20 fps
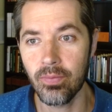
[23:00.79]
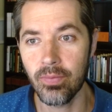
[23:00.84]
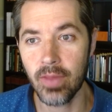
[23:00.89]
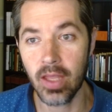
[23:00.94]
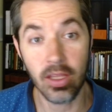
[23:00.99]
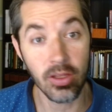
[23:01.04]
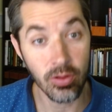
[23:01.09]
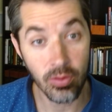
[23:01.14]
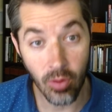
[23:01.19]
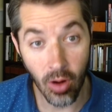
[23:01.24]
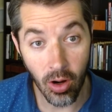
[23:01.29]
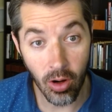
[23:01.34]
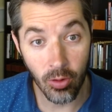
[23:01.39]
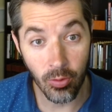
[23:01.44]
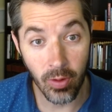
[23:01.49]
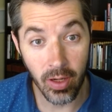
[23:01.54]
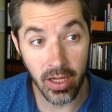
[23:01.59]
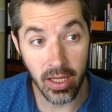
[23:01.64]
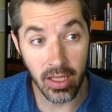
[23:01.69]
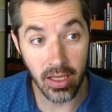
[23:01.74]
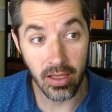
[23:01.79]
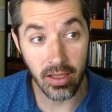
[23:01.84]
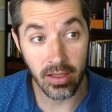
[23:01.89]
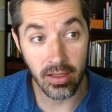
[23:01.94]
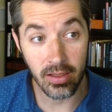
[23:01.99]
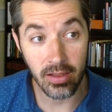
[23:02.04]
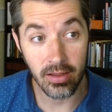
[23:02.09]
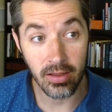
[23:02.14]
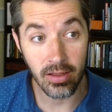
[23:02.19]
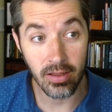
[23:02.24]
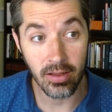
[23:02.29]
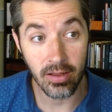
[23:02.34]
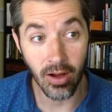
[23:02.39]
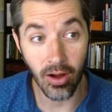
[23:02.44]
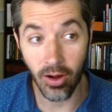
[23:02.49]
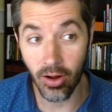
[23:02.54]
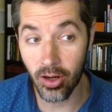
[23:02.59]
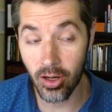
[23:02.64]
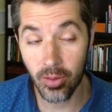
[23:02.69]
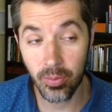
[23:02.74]
that you already
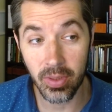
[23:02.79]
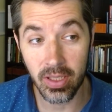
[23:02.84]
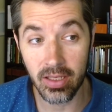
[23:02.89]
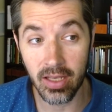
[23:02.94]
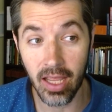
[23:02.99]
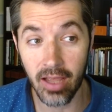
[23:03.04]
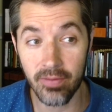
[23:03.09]
are but